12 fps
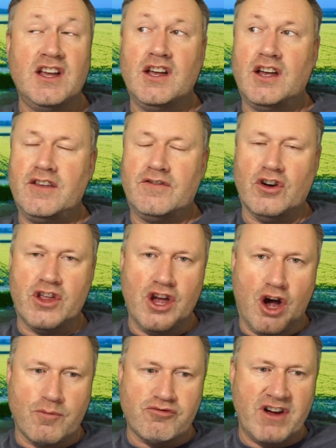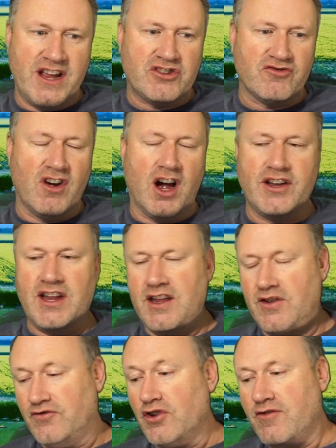and you've got your operator ID,
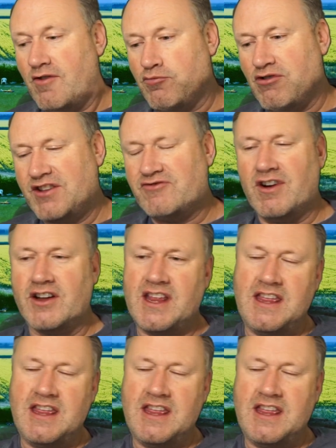you've done your operator ID,